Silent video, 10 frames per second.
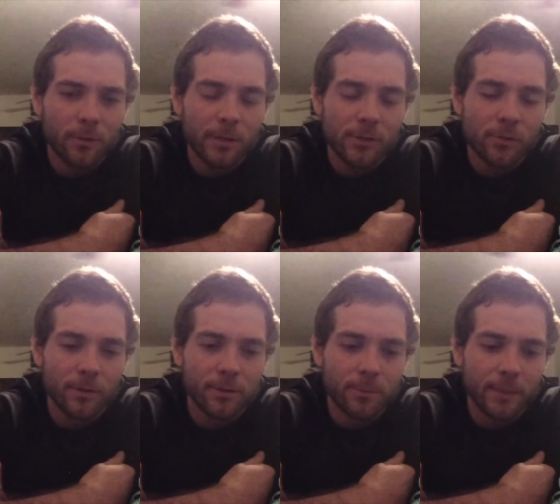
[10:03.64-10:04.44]
is
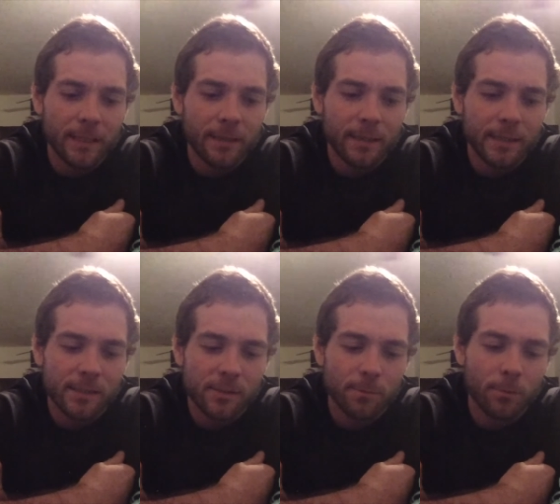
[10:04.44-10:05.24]
going to be
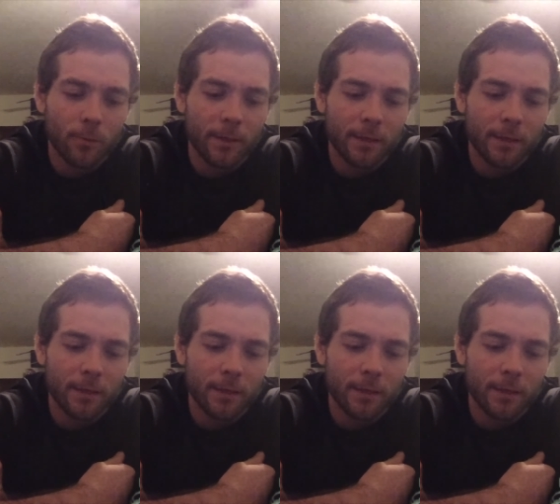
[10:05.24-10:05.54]
this point